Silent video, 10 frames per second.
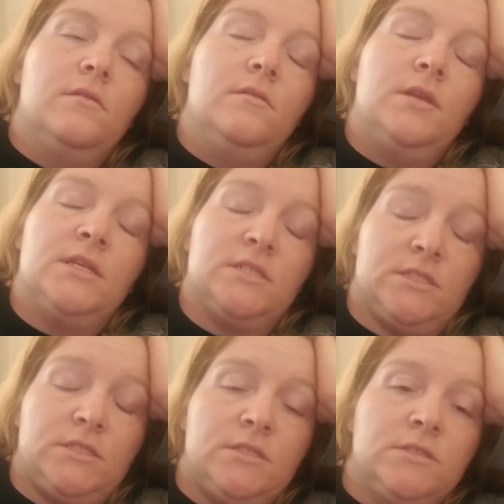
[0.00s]

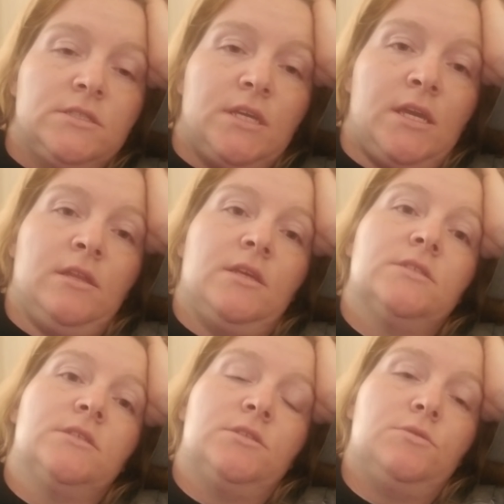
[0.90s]
intestines and leaks
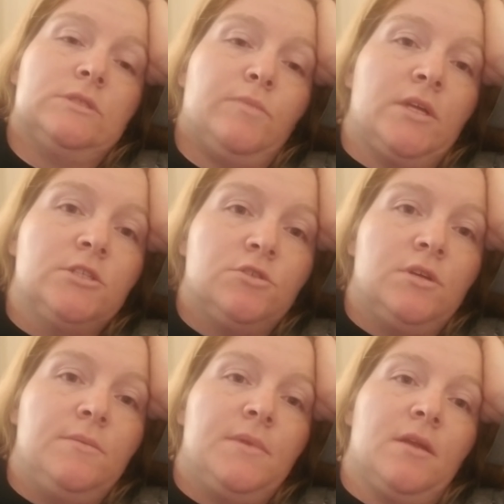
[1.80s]
into his
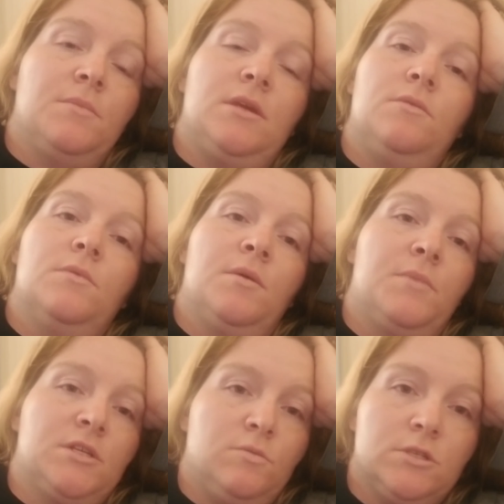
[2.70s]
bloodstream, that'll be a
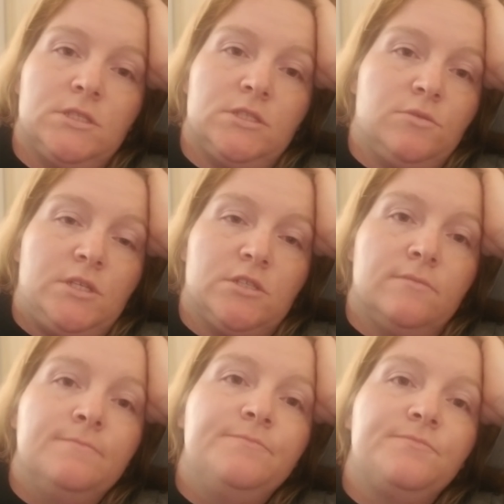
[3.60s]
much worse
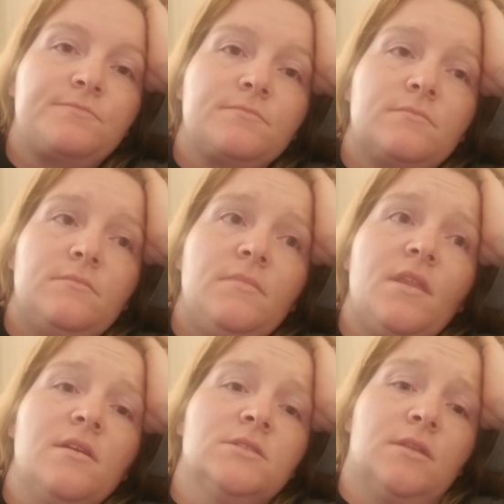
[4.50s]
situation.
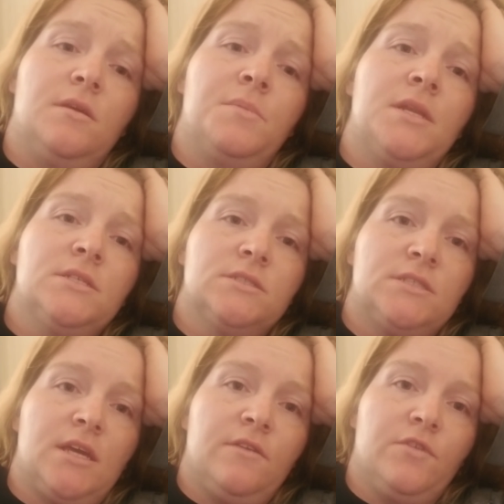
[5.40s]
So the appendix is
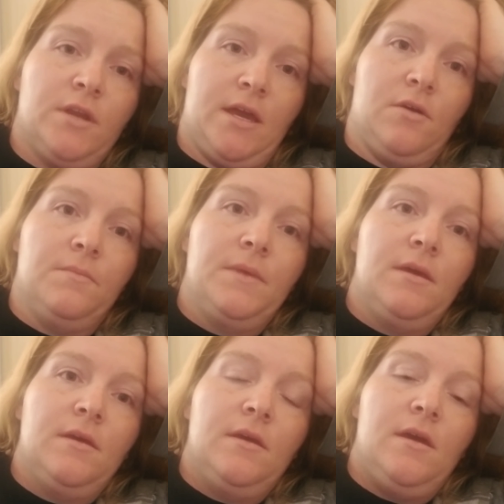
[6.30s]
staying for now.
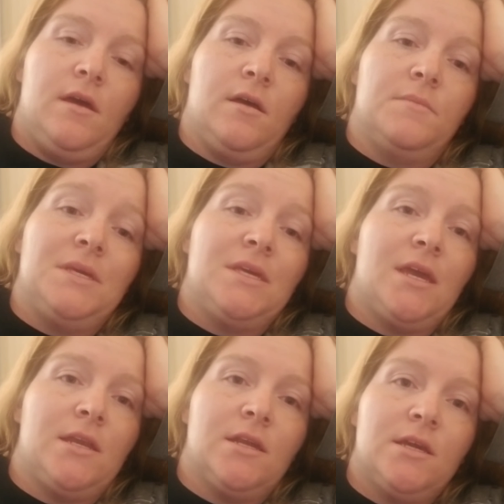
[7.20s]
He
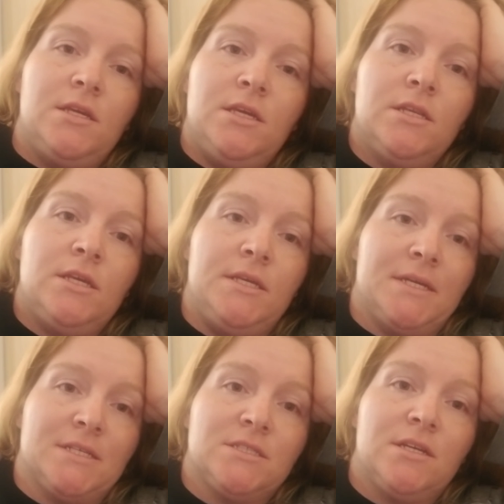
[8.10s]
cannot eat. He
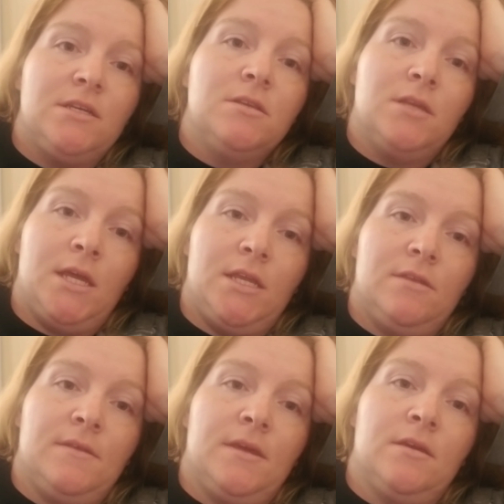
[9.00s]
has not eaten
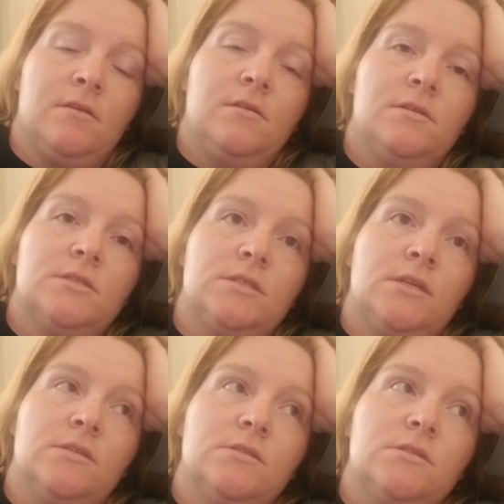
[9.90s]
anything
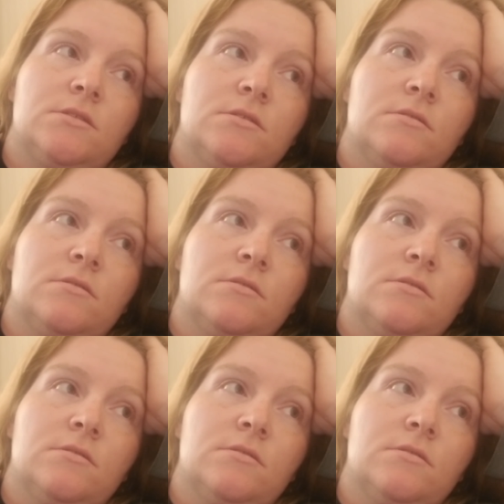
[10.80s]
since